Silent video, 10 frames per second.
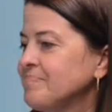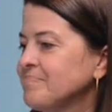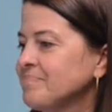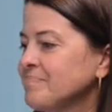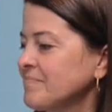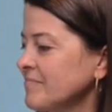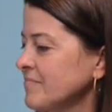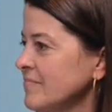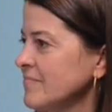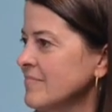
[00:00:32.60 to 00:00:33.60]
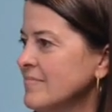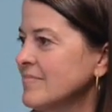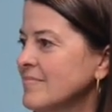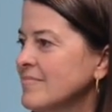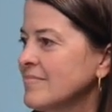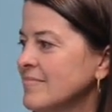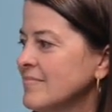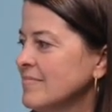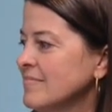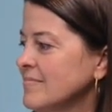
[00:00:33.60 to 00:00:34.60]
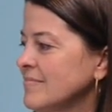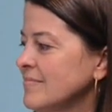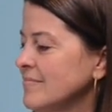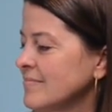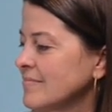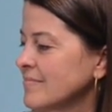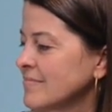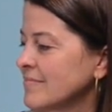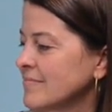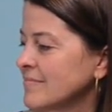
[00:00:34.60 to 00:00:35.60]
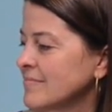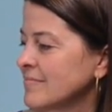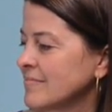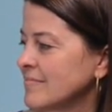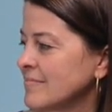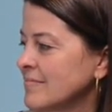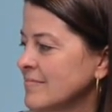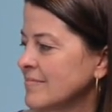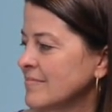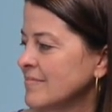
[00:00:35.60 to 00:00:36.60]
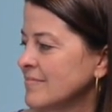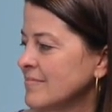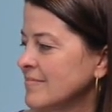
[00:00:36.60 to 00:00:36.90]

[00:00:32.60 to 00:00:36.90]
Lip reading: Nothing is said.